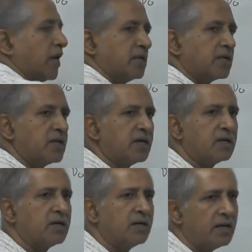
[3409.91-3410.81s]
enter
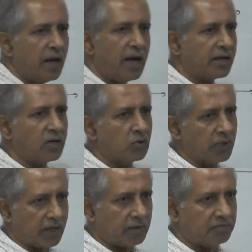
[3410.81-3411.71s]
here. I can do
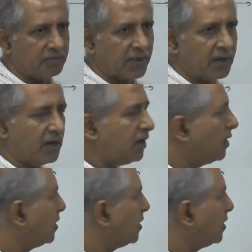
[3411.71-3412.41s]
that right